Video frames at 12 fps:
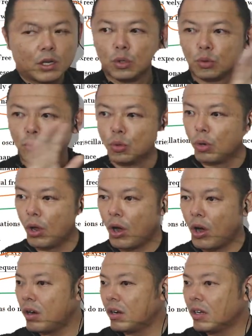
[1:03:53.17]
Too
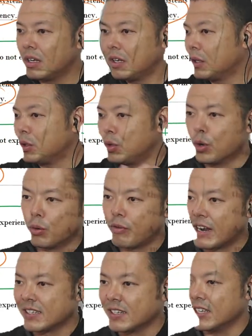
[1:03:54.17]
low, no
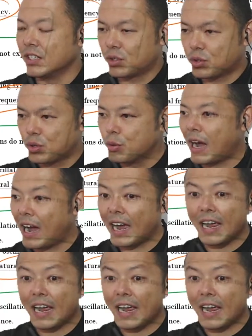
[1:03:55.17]
resonance. Too high,